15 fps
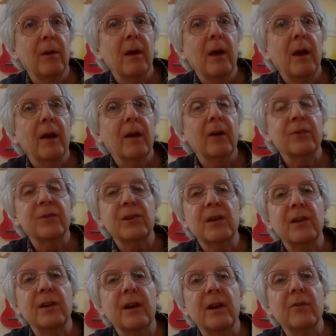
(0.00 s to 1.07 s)
and I'll send
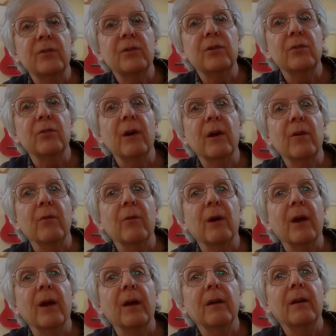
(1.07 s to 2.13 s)
it out to you right
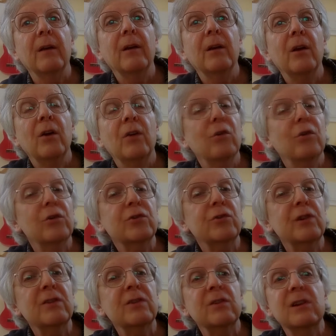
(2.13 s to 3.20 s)
away. No
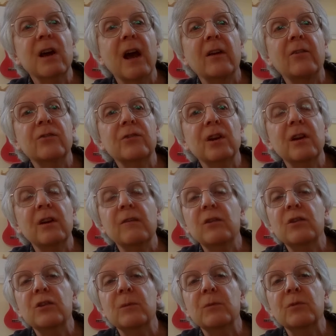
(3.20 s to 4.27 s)
strings attached, and if you
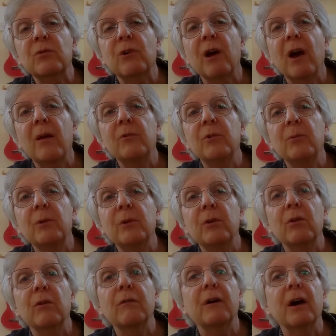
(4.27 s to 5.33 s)
subscribe, you'll be
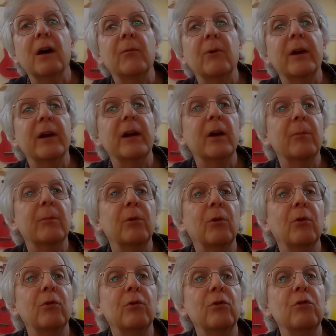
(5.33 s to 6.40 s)
notified when I
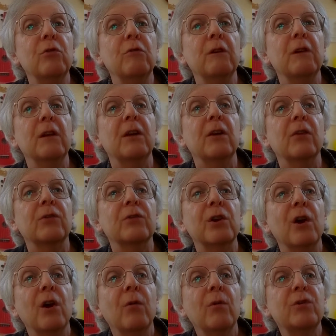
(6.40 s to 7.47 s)
upload new videos,
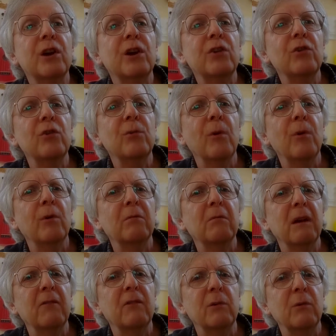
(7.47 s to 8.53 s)
which I do about
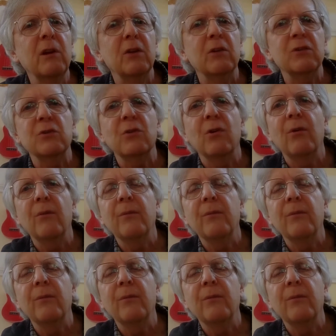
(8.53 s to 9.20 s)
every week or so.